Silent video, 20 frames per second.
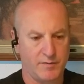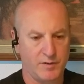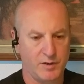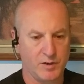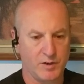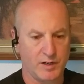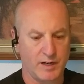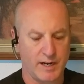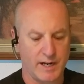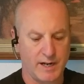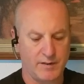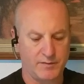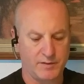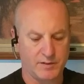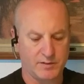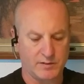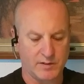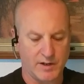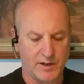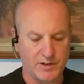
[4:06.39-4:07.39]
you're going to have to
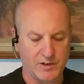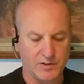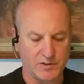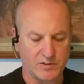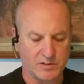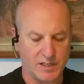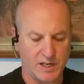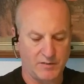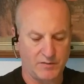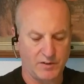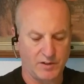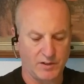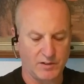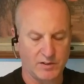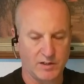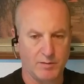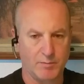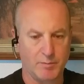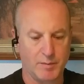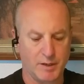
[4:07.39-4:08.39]
slide your safety into
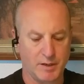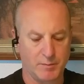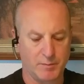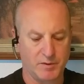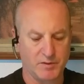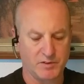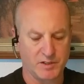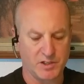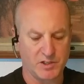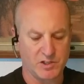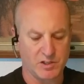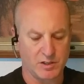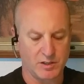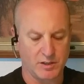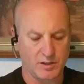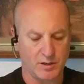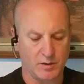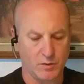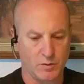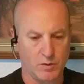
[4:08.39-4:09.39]
the middle
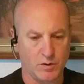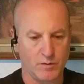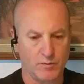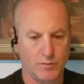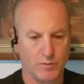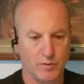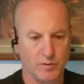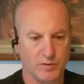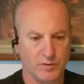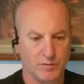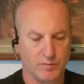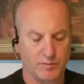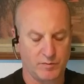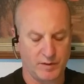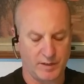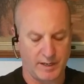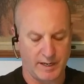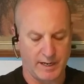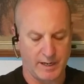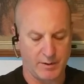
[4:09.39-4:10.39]
position in order for it to
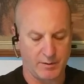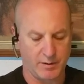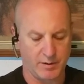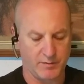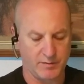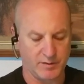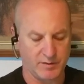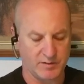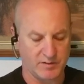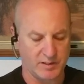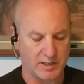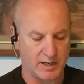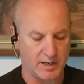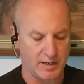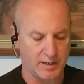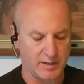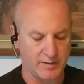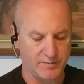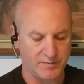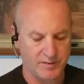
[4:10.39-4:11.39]
fit out of the
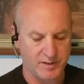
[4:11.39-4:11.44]
stock.